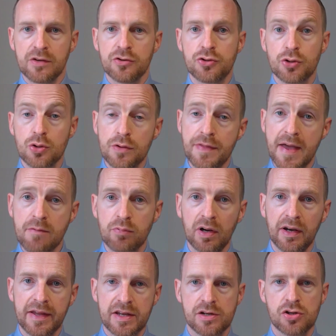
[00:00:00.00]
Do they
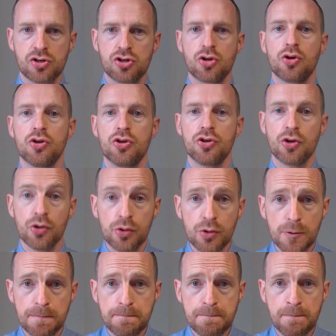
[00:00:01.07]
relate to
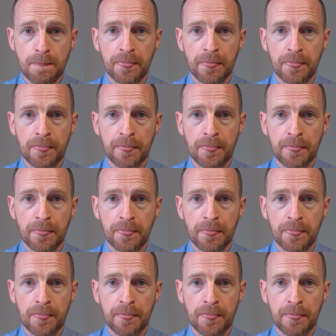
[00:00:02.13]
you